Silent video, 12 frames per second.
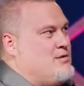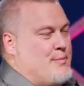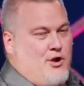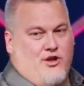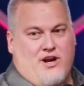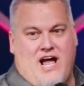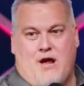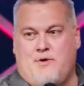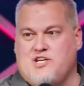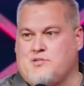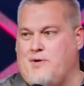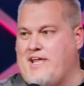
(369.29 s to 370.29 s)
brother and I,
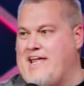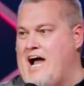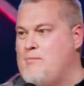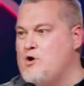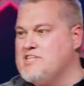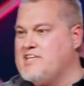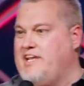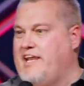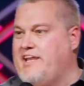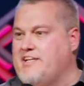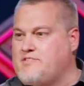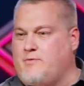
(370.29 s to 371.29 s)
we used to play cowboys and
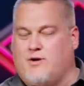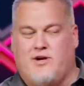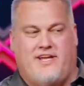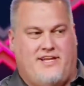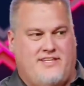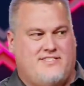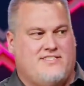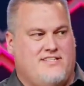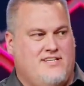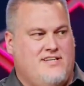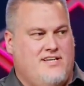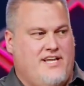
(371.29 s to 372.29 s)
Indians when we were
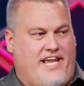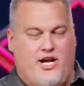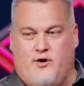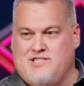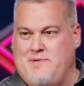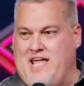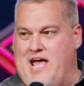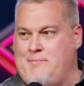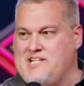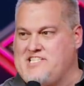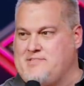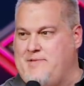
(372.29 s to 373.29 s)
kids. He'd always be
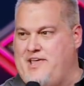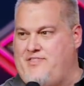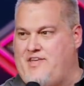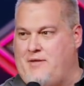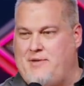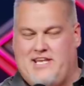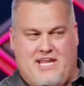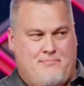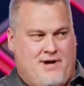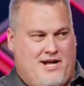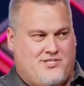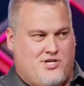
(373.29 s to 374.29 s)
Emmitt Smith, I'd be Deepak